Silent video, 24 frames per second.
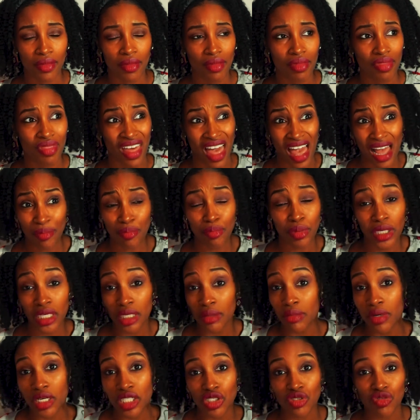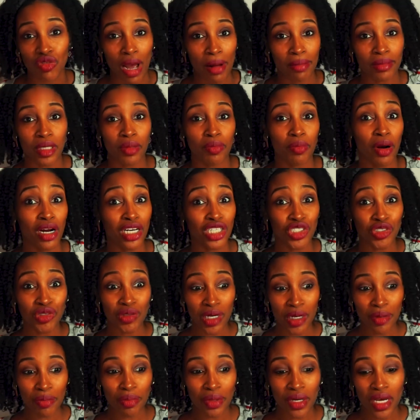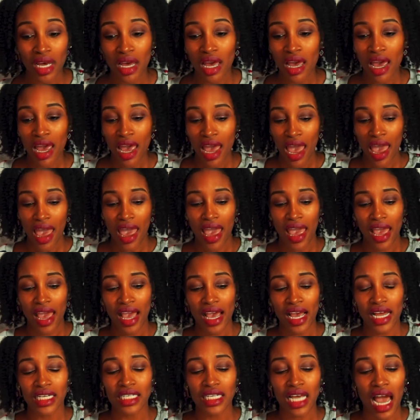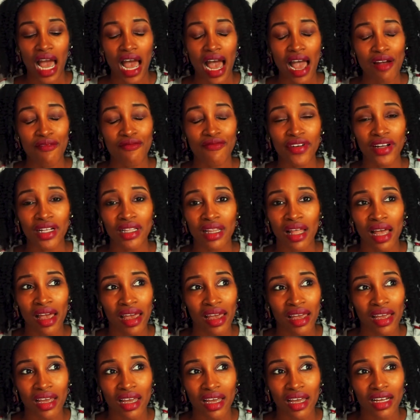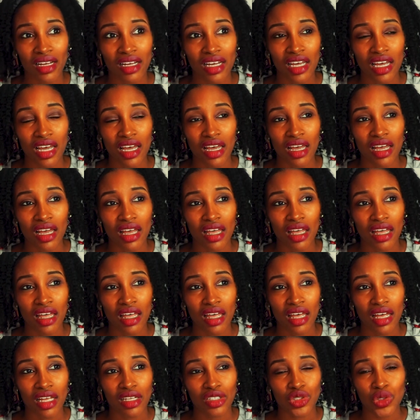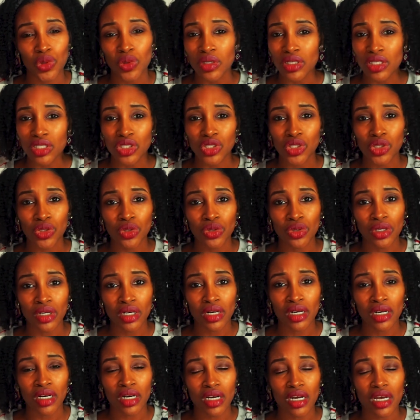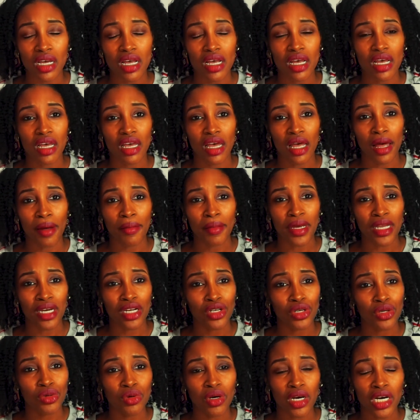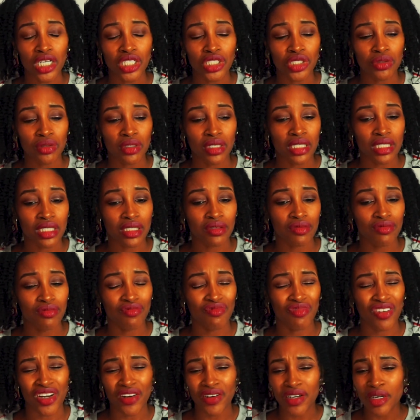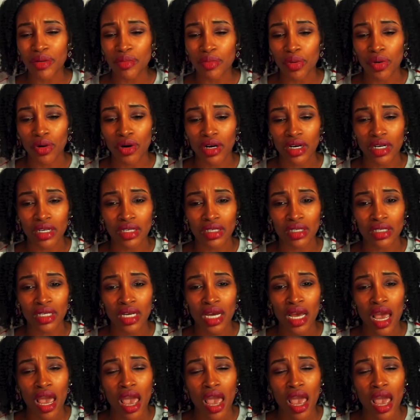that pretty much wrapped up our trip. And I felt like doing a tour in a new country is very important,